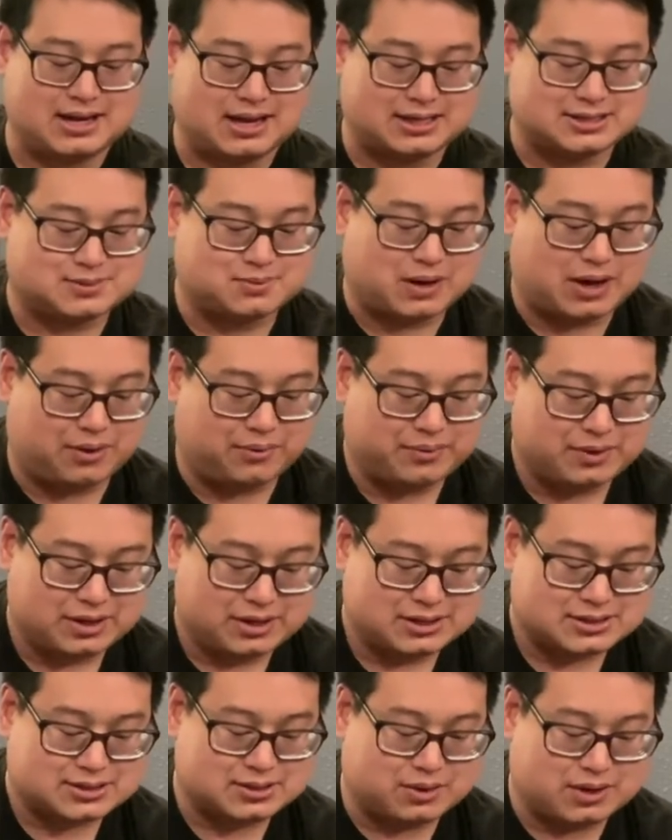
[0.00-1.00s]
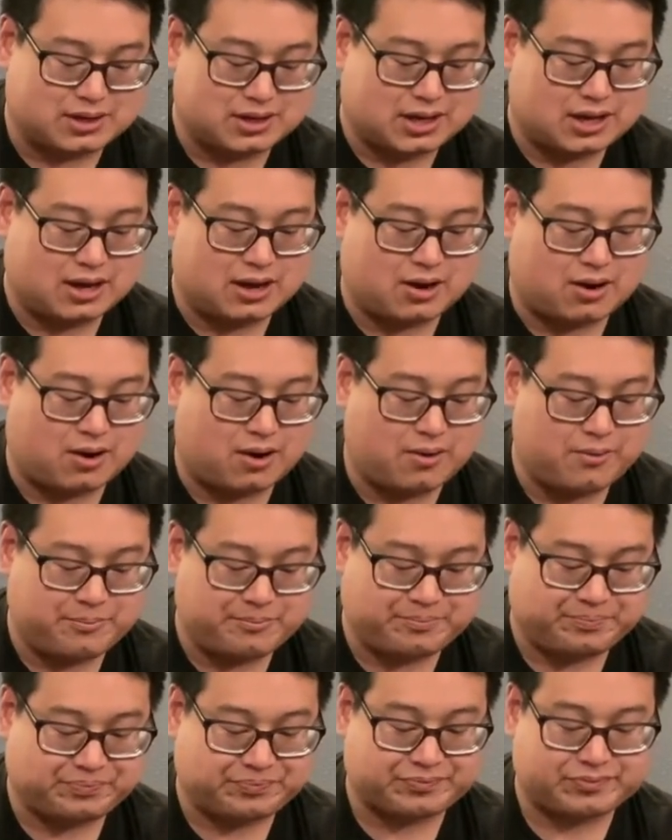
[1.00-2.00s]
as well. So in here
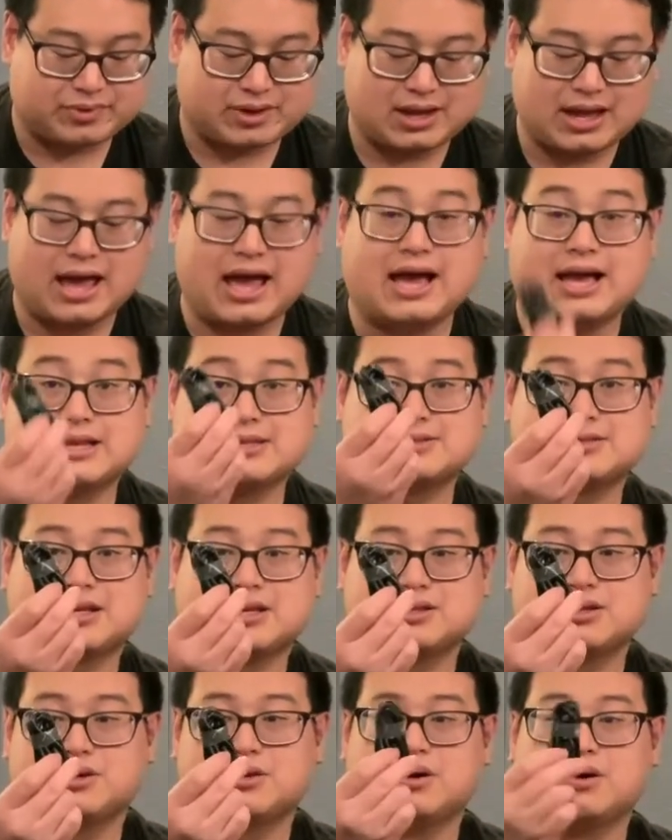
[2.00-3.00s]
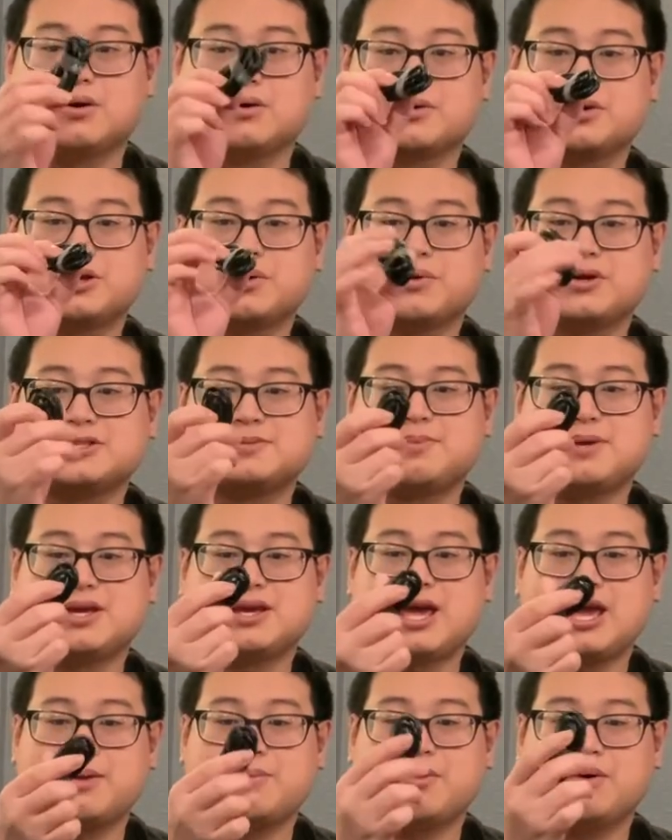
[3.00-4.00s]
has a little USB
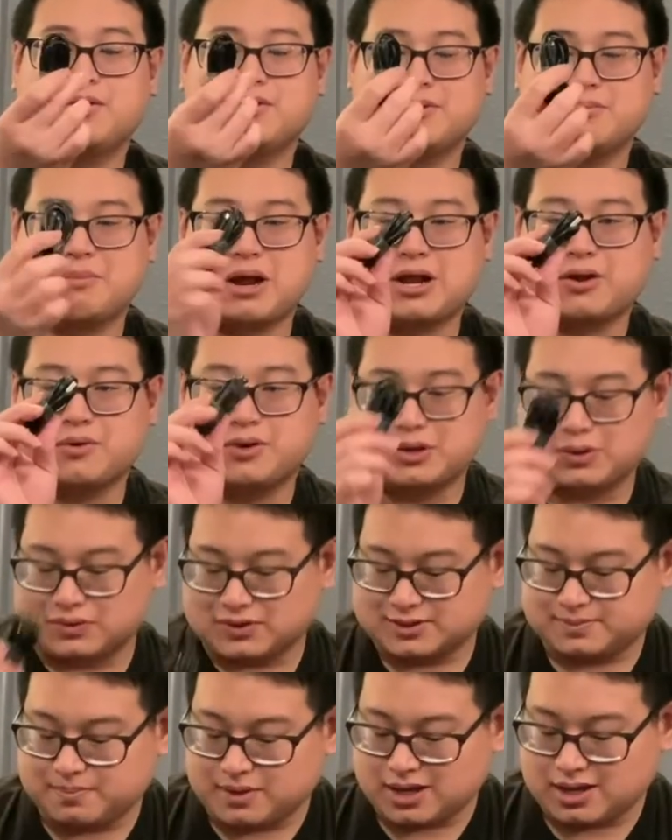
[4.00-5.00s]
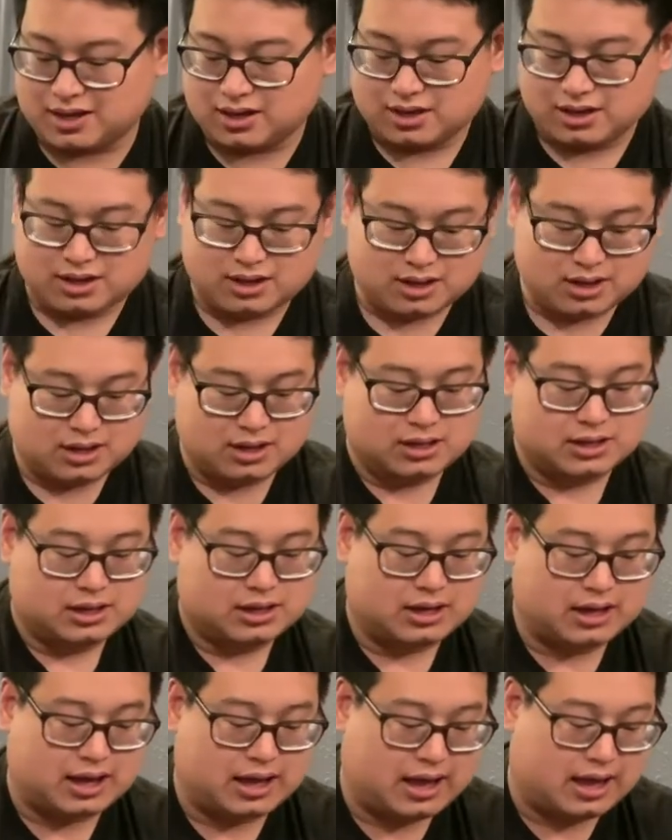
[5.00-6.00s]
cable, the micro USB,
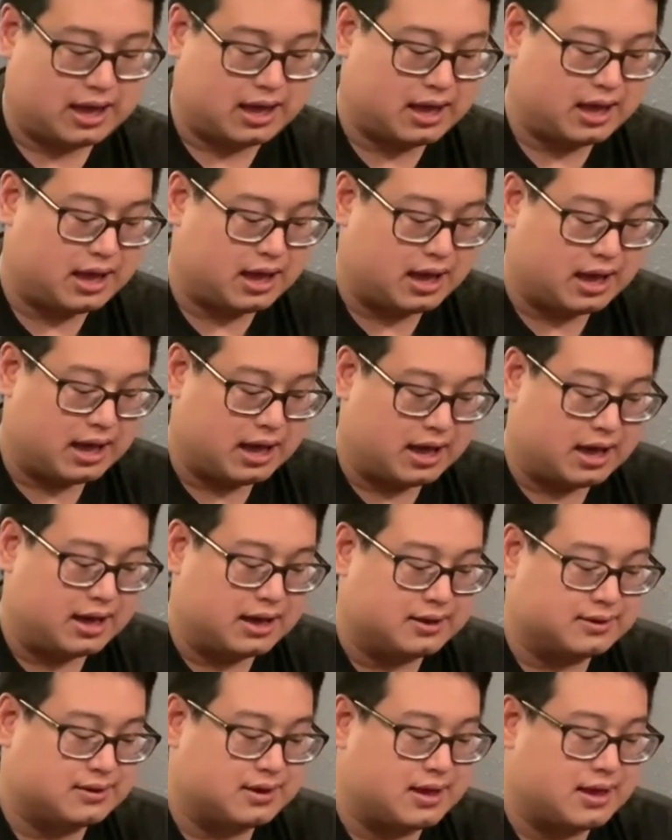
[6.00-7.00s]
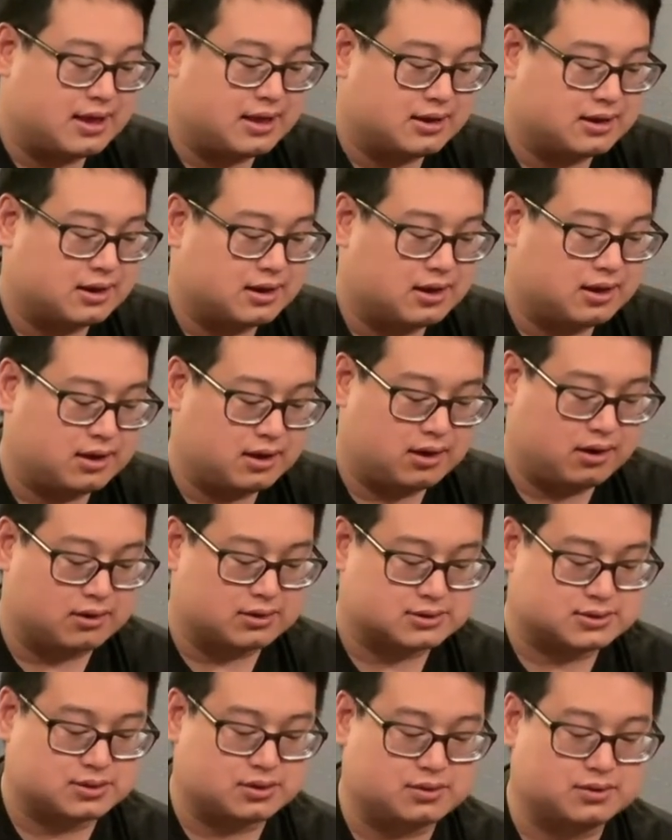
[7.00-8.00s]
and then
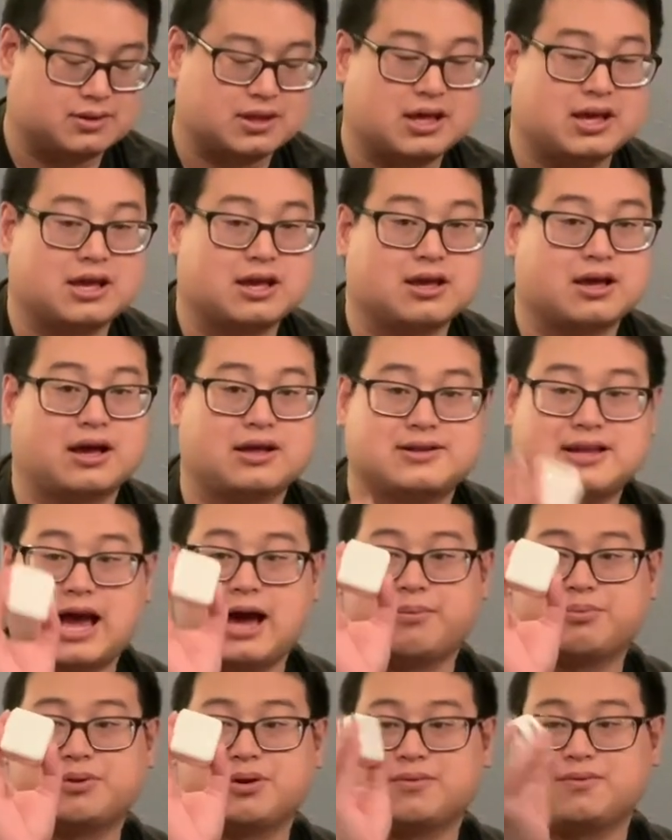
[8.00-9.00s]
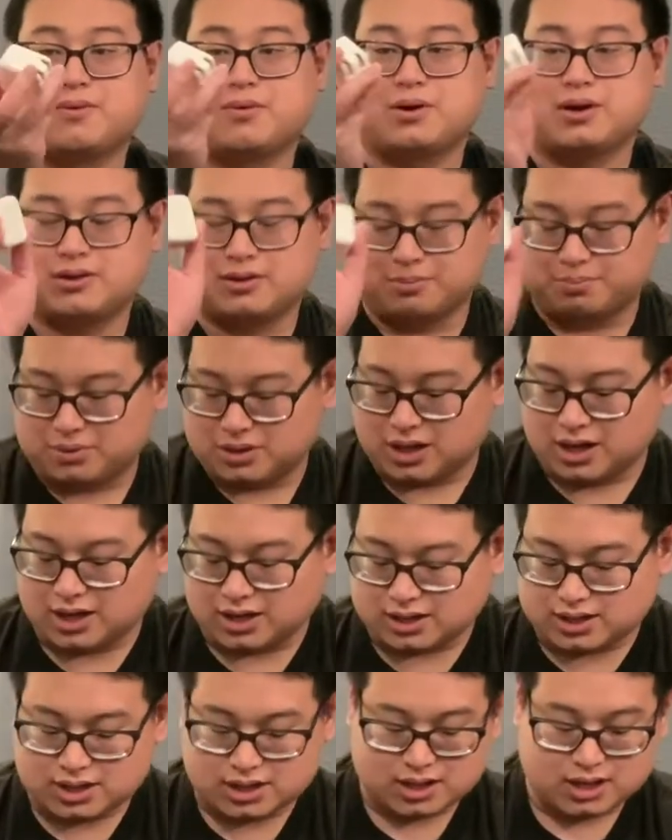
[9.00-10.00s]
also the adapter for it, the
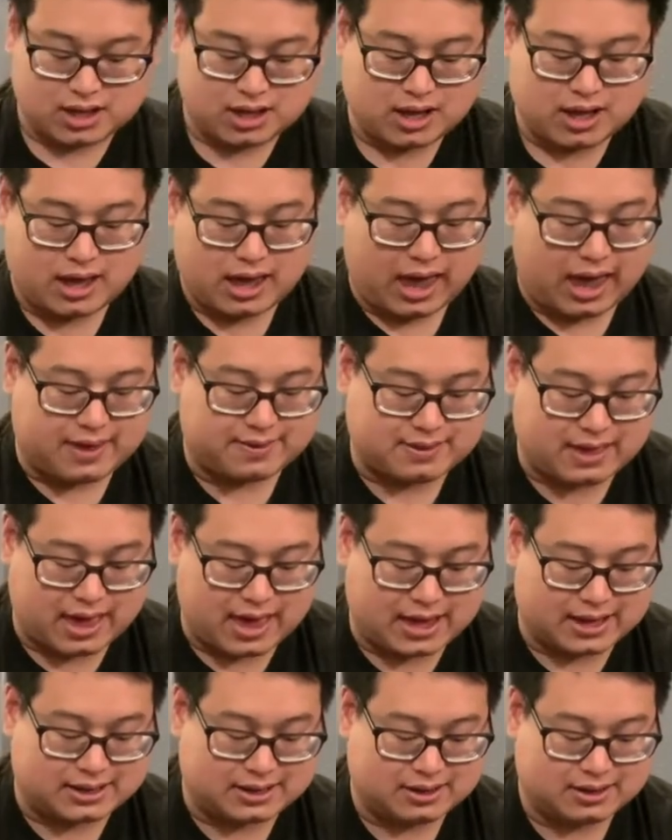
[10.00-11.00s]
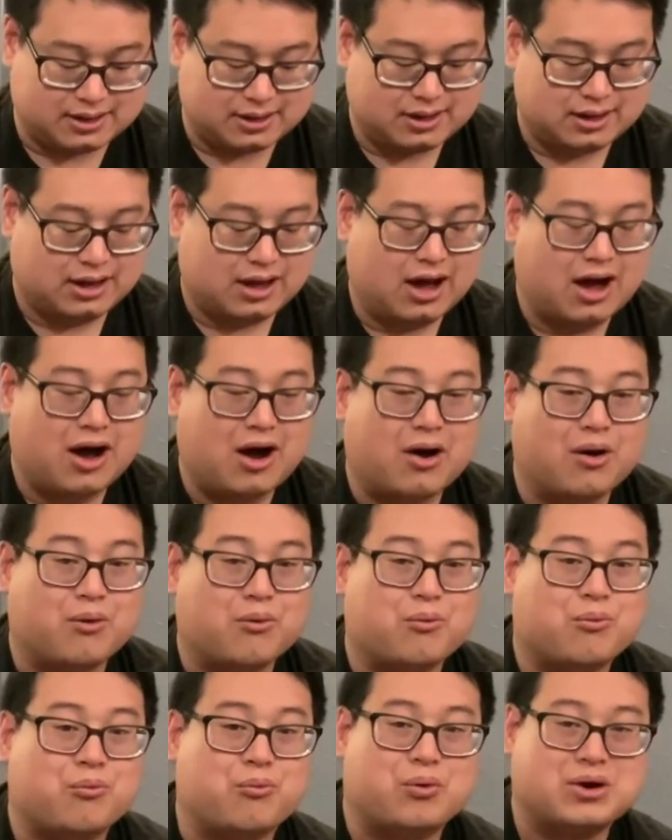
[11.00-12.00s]
plug. And then
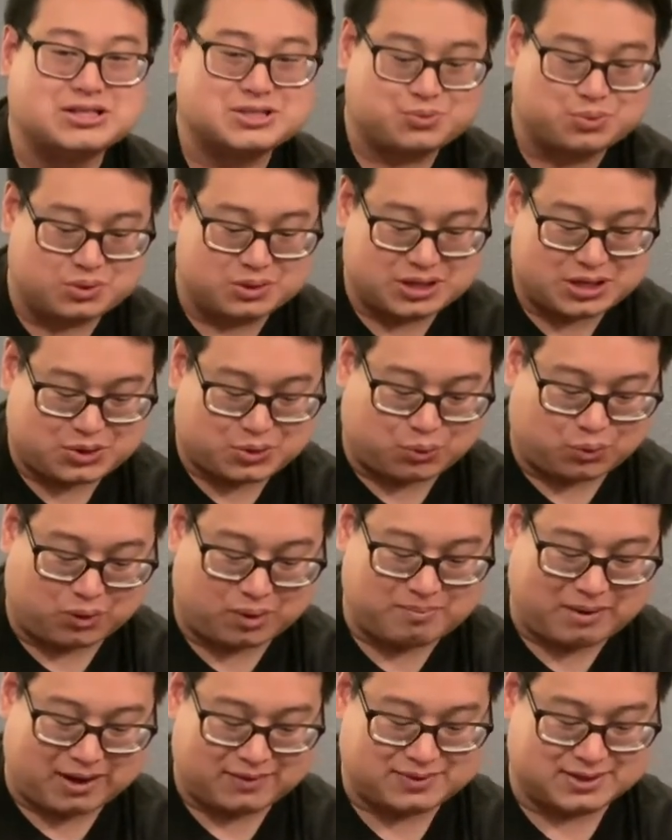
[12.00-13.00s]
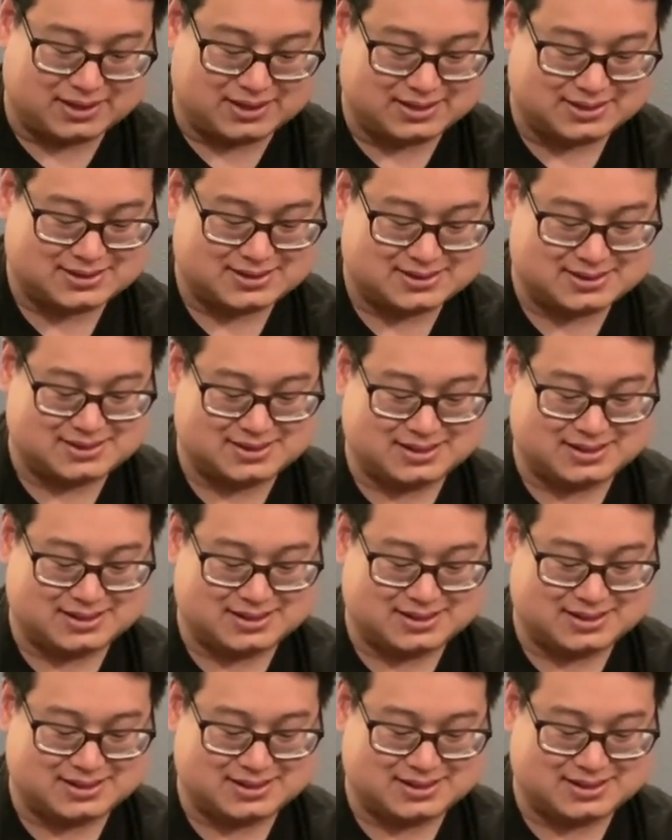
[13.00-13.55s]
what's really cool about this